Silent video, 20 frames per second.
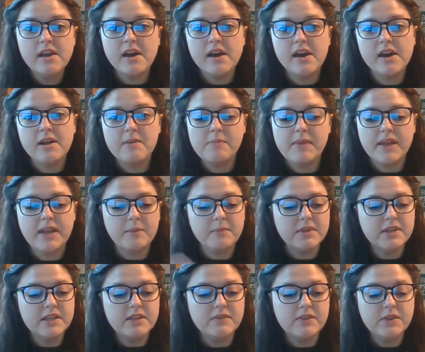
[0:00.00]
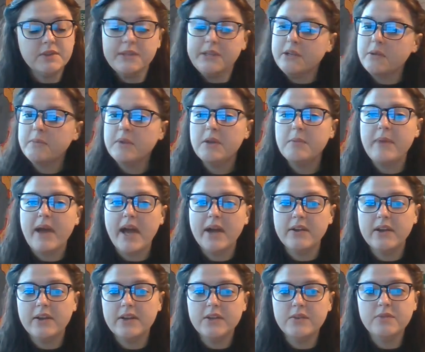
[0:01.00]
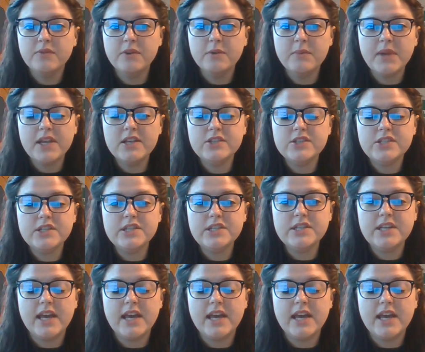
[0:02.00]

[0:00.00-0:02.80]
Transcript: And I'm going to give you a little bit of background information